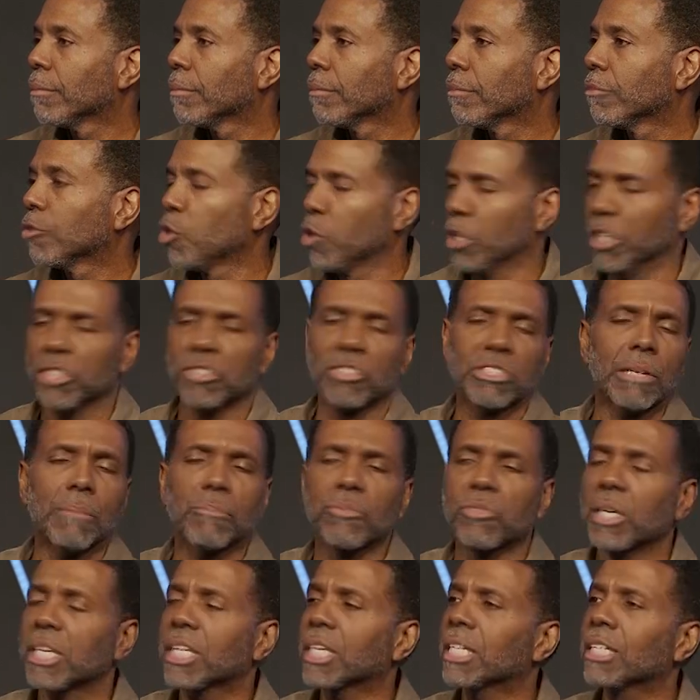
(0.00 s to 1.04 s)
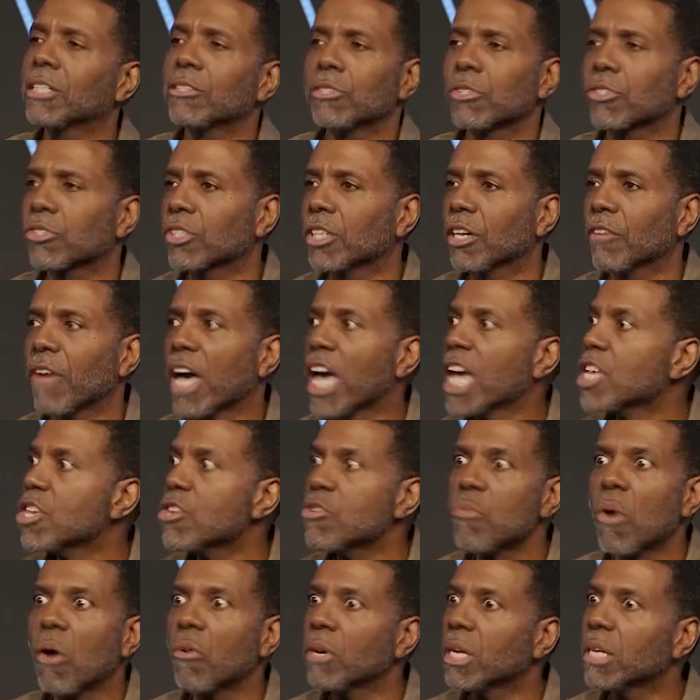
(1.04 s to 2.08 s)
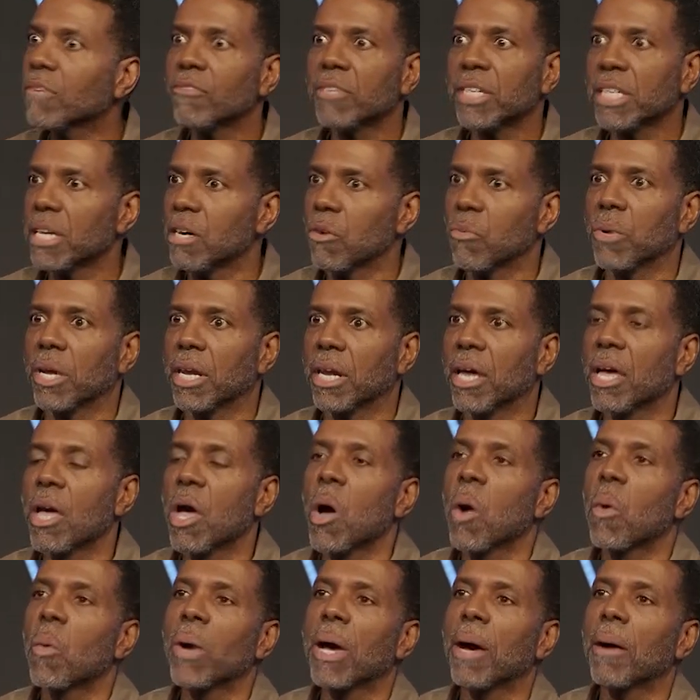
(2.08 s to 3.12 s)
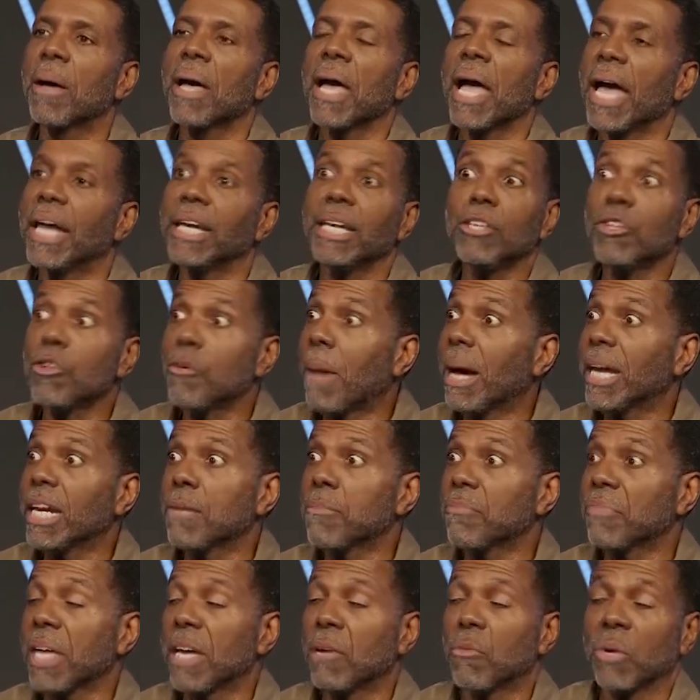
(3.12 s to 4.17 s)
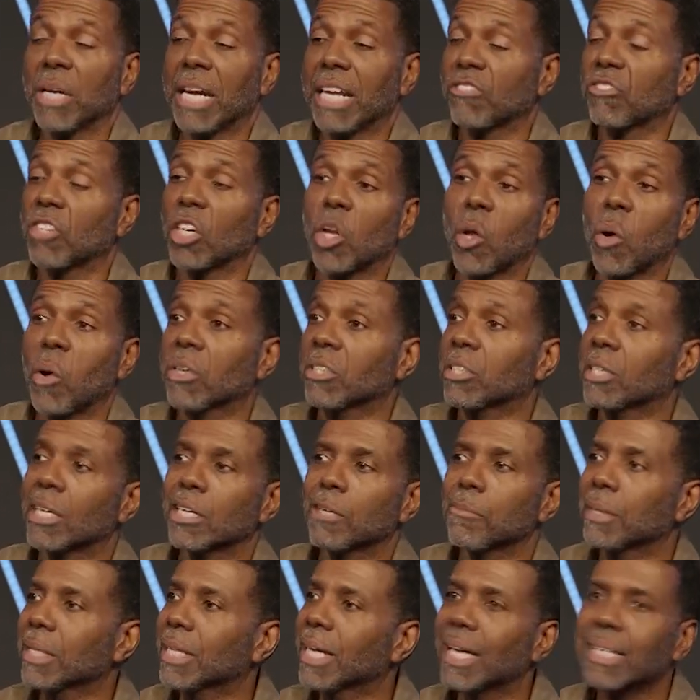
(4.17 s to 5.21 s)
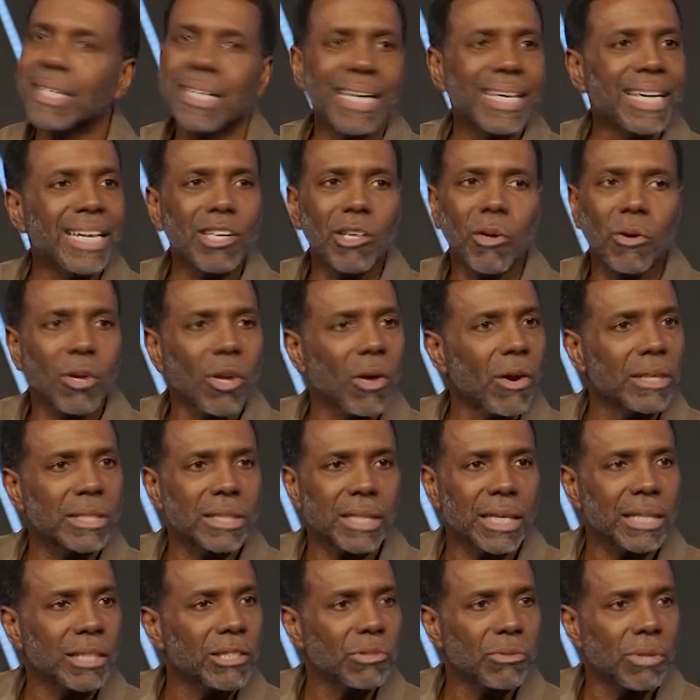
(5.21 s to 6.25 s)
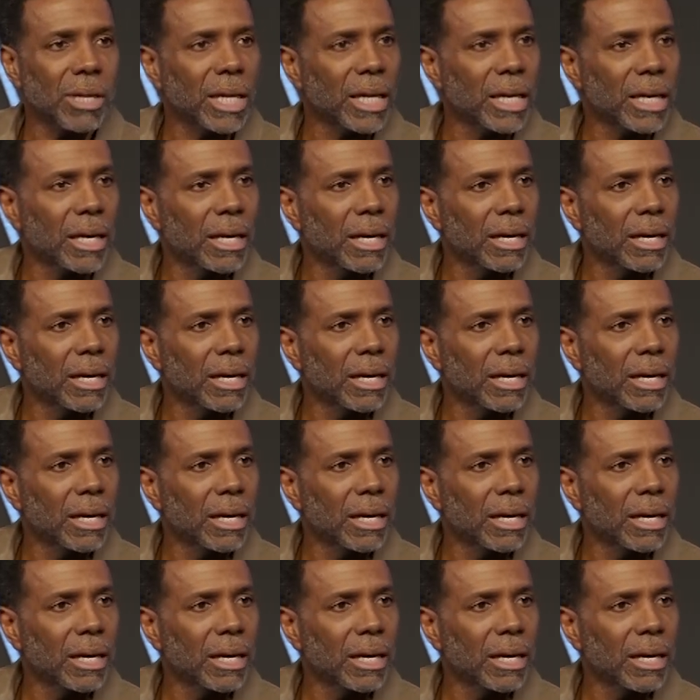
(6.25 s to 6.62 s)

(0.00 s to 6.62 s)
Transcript: You hear something say, kill yourself, and you won't even deal with it. Well, and then you might even think, well, that's the Lord telling me that. That ain't no Lord telling you that.